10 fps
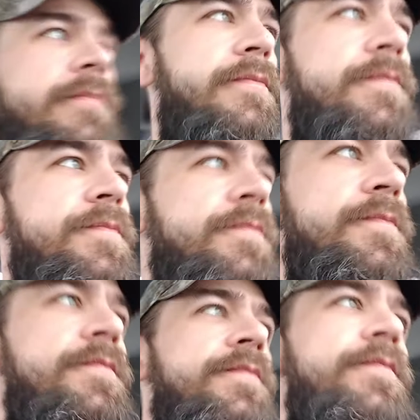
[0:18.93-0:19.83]

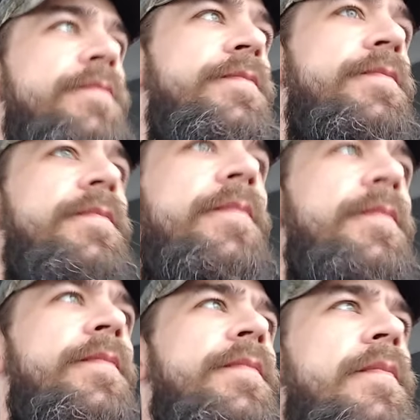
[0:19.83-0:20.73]

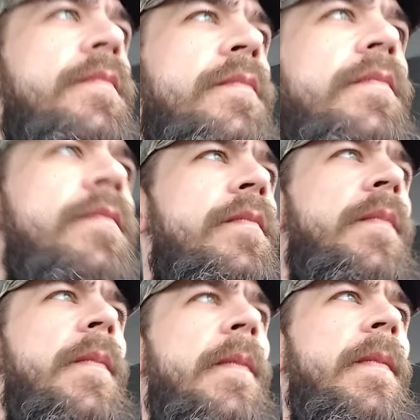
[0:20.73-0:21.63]

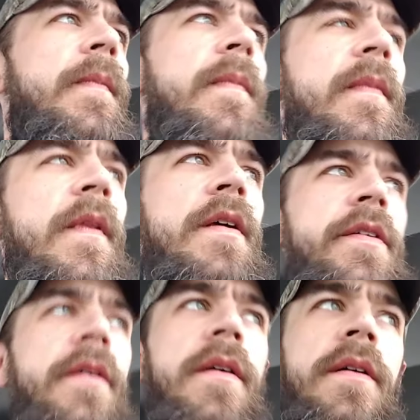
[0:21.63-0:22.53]

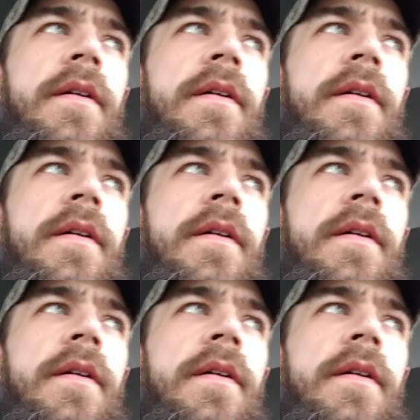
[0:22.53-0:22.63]
Nobody speaks.